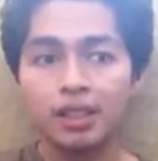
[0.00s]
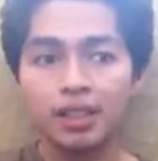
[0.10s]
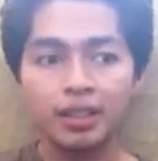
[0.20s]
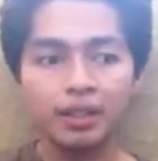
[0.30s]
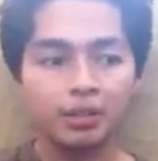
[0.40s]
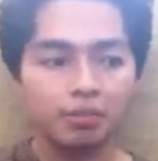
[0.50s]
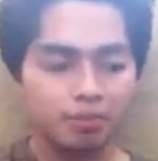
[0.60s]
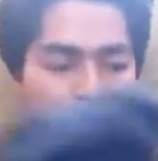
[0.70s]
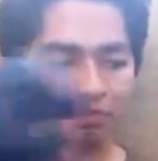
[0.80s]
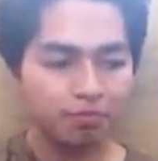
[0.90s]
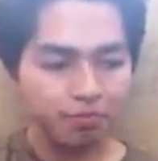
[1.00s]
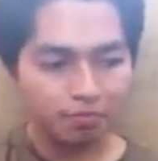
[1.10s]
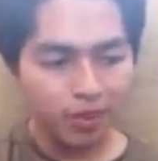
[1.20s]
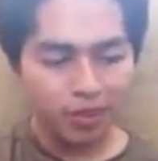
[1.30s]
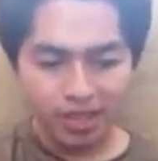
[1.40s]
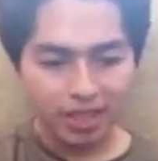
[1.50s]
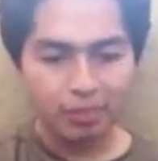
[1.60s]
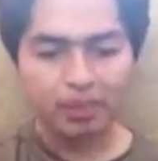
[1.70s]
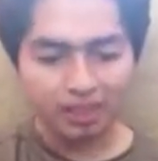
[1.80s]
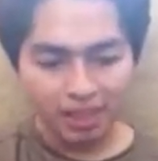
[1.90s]
I don't know what to say
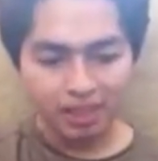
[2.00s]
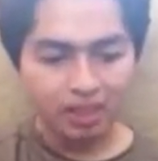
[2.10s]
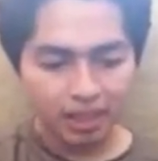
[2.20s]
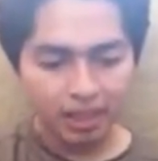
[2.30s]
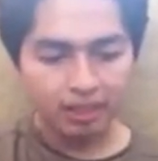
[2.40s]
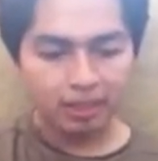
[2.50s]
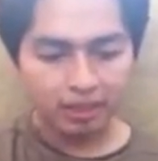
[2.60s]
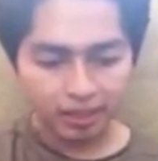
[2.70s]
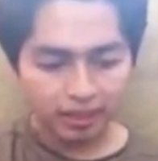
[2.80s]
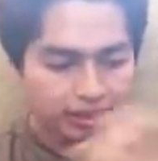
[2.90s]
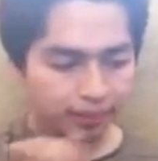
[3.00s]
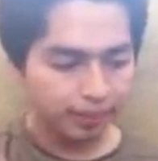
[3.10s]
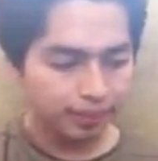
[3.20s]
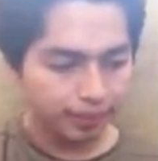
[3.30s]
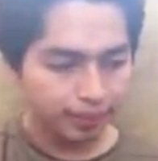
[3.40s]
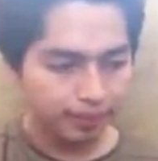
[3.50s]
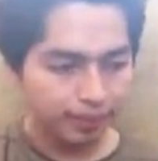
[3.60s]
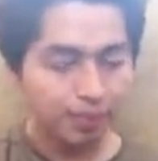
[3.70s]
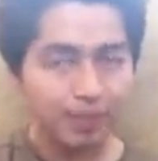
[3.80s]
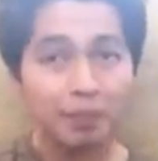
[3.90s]
about this. Uh, just
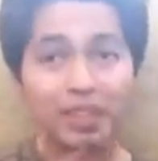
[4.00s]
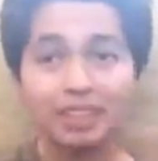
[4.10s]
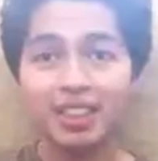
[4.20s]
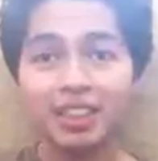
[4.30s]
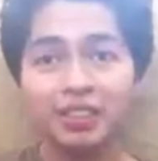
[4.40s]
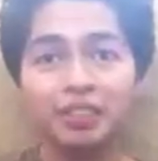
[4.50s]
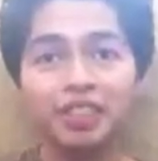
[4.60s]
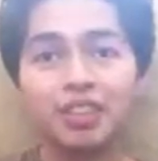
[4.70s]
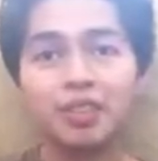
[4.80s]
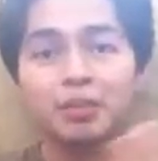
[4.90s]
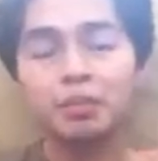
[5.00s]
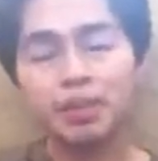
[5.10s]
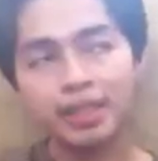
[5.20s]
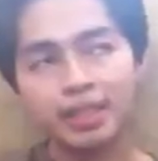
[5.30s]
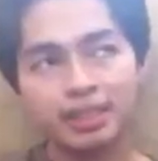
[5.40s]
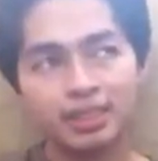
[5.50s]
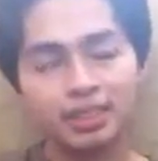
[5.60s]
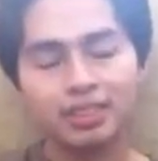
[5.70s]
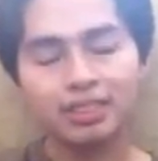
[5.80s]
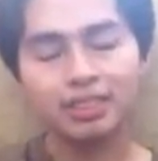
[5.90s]
I mean I, I don't know if y'all know, but I
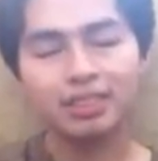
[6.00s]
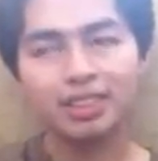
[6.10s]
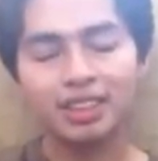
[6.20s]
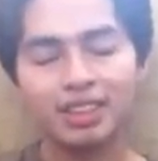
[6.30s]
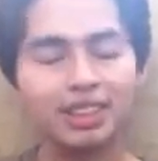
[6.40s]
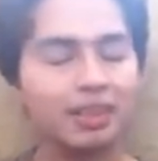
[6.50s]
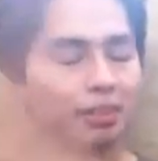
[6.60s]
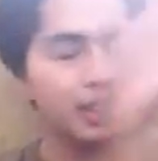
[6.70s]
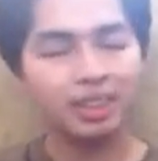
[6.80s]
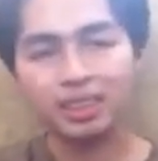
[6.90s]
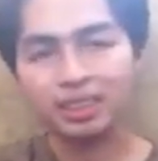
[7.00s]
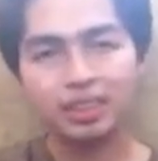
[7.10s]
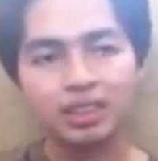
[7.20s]
never mind.